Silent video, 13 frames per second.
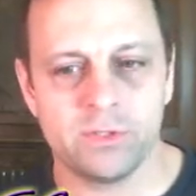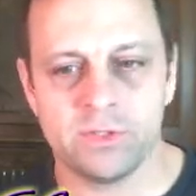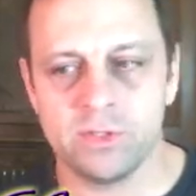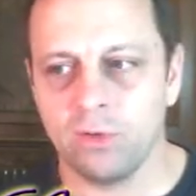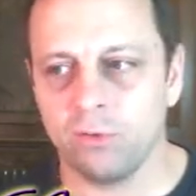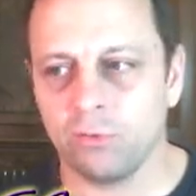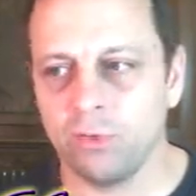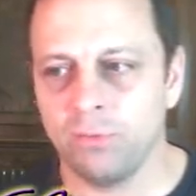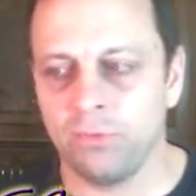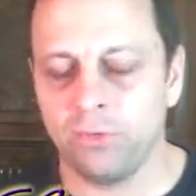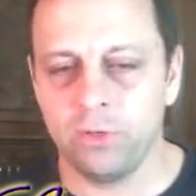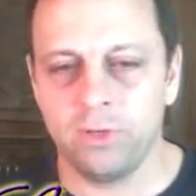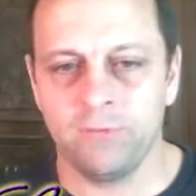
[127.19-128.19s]
assault group
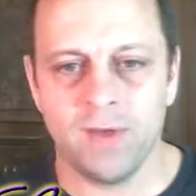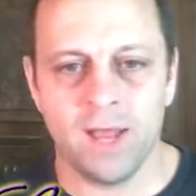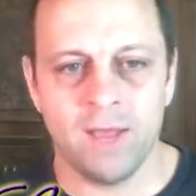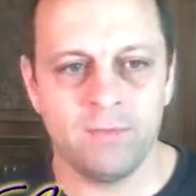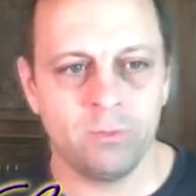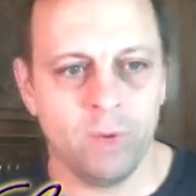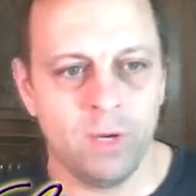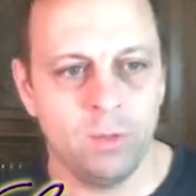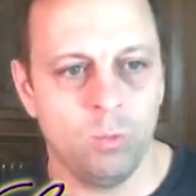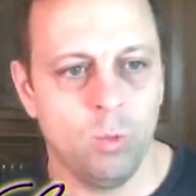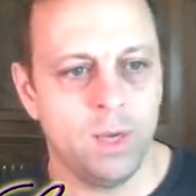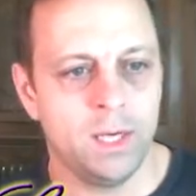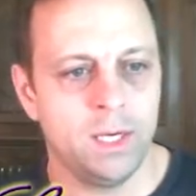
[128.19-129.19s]
of 35 in Raid
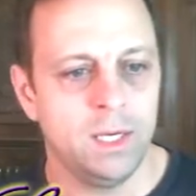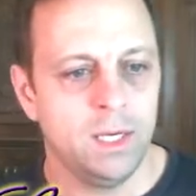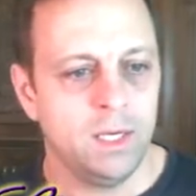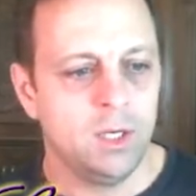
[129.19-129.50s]
1,